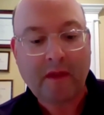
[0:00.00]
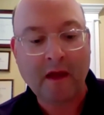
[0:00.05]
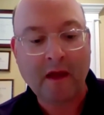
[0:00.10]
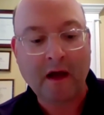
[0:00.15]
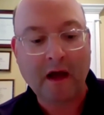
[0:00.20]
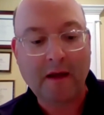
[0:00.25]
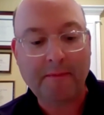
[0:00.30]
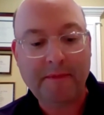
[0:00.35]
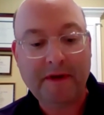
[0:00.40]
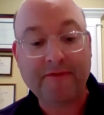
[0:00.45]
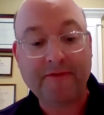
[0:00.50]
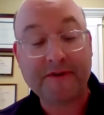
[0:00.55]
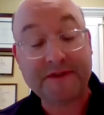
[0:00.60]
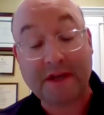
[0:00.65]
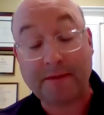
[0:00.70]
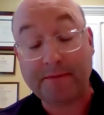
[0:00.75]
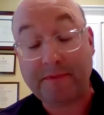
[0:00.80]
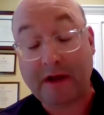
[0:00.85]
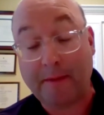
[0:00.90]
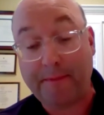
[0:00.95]
I mean, for
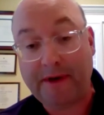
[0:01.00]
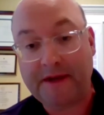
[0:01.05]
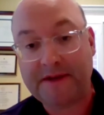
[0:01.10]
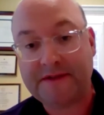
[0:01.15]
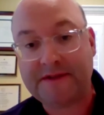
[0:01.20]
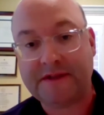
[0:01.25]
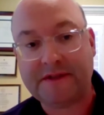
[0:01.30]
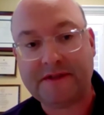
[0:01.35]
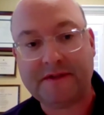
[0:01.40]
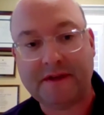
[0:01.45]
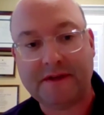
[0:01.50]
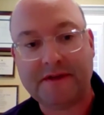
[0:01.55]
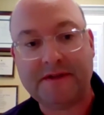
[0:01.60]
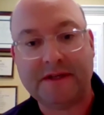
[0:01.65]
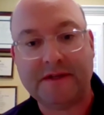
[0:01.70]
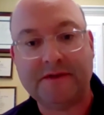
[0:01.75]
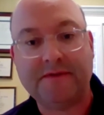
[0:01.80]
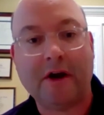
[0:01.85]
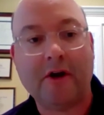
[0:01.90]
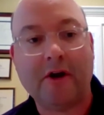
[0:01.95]
some companies, this
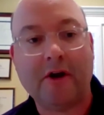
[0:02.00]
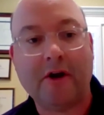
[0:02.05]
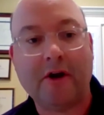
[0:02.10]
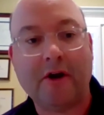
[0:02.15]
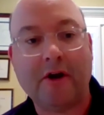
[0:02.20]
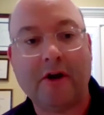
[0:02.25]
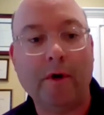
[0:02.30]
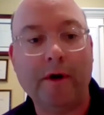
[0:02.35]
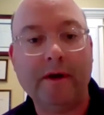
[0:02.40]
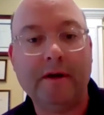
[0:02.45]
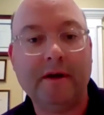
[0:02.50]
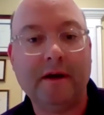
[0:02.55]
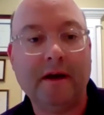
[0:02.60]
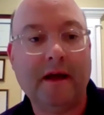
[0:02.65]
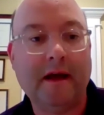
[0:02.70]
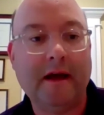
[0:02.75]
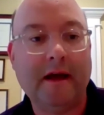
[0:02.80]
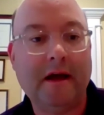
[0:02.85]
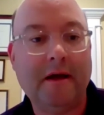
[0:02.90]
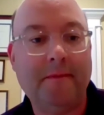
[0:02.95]
is very important.
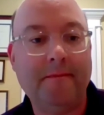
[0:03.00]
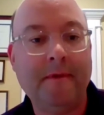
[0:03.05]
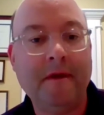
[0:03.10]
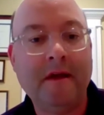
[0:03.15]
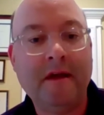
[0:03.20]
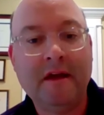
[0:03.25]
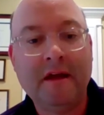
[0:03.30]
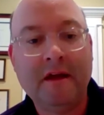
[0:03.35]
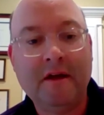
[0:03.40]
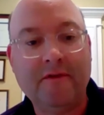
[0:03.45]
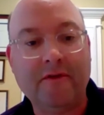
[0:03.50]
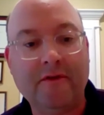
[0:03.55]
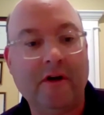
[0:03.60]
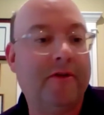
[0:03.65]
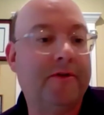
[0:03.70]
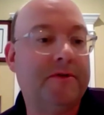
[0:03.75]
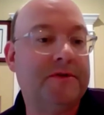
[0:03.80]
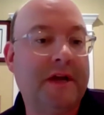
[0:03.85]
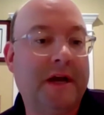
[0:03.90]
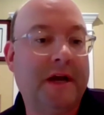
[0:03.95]
For
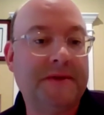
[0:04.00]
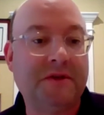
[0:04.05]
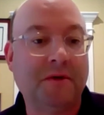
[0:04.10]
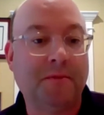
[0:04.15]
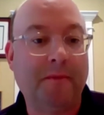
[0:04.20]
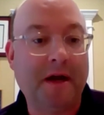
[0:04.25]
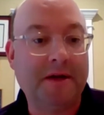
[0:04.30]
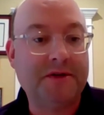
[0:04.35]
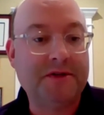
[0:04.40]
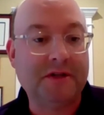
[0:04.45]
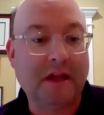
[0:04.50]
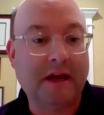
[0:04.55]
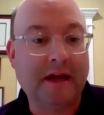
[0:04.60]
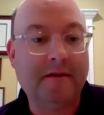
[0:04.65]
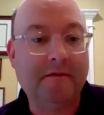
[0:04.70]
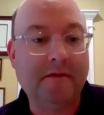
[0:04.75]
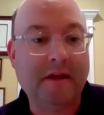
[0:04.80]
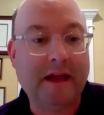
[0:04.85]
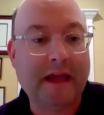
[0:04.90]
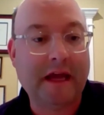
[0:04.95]
others, not so much. Like
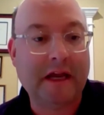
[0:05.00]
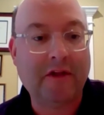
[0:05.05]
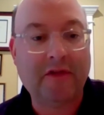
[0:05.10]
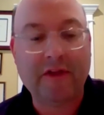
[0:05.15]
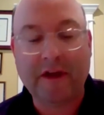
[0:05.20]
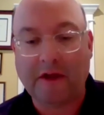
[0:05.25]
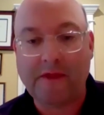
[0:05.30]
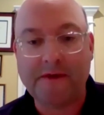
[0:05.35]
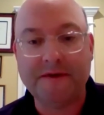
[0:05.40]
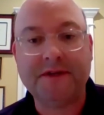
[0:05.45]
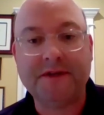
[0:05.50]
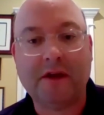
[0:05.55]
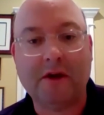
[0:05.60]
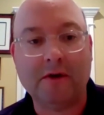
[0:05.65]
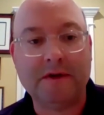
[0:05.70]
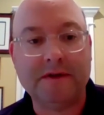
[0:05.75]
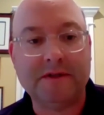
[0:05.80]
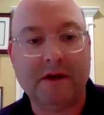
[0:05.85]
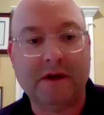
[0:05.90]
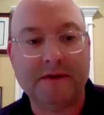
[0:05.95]
anything in the
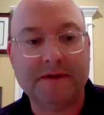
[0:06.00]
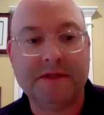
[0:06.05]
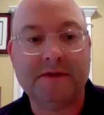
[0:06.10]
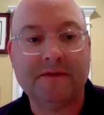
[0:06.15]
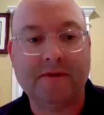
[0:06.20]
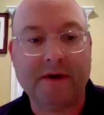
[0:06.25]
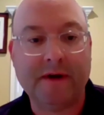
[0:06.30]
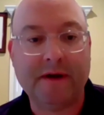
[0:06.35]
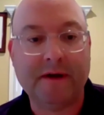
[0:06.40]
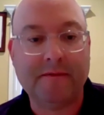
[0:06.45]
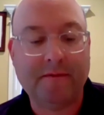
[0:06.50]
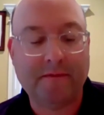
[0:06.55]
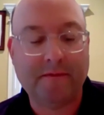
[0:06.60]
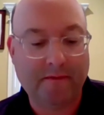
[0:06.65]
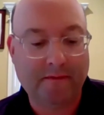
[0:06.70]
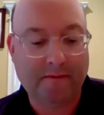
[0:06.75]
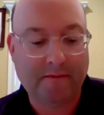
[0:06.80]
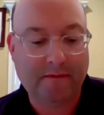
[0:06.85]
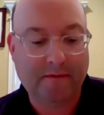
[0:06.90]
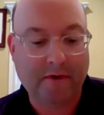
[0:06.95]
securities laws, it's very,
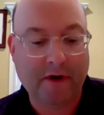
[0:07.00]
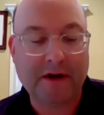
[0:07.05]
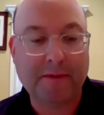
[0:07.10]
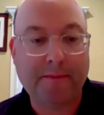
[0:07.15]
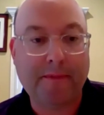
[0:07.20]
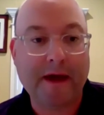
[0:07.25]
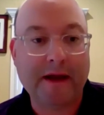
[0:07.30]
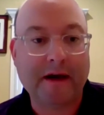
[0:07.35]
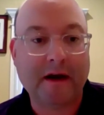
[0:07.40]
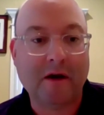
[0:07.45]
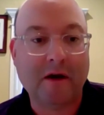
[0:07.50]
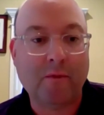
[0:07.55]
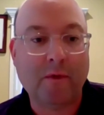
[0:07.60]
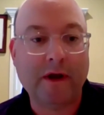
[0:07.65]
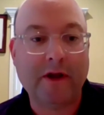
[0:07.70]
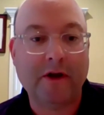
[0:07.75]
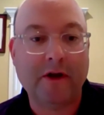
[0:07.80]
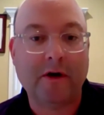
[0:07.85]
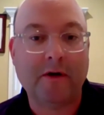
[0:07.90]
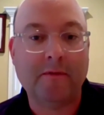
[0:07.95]
very dependent on
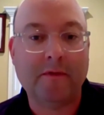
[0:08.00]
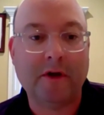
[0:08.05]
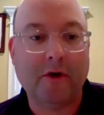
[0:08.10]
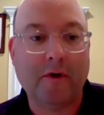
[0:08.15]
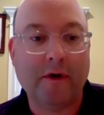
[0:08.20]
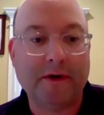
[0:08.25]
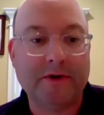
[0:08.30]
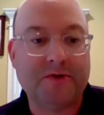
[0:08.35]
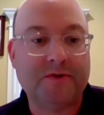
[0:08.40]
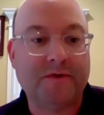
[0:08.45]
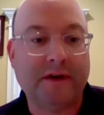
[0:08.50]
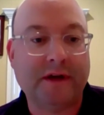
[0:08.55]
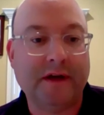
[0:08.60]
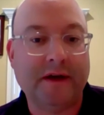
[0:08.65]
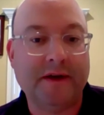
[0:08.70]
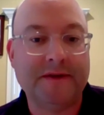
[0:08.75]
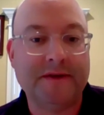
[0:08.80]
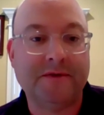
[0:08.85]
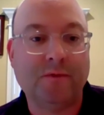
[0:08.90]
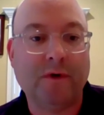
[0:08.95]
what your industry
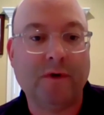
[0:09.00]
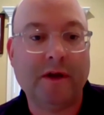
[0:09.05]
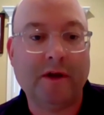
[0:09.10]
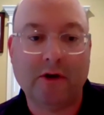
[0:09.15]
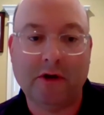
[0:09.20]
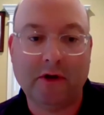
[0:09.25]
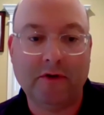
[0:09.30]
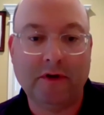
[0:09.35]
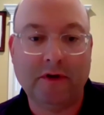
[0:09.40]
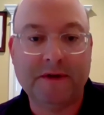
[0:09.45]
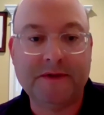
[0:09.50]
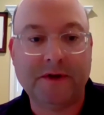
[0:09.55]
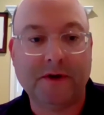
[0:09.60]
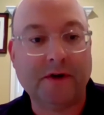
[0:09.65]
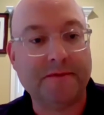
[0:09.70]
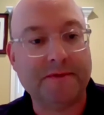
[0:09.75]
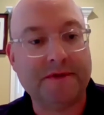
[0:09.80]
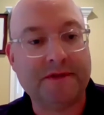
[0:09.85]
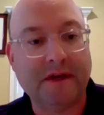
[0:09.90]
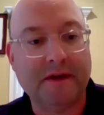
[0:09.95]
does and what your unique
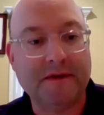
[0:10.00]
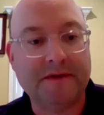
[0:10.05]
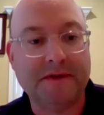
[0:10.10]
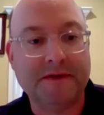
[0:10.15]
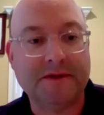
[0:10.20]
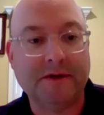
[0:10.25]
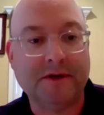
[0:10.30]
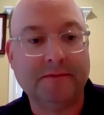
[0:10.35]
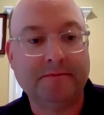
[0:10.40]
circumstances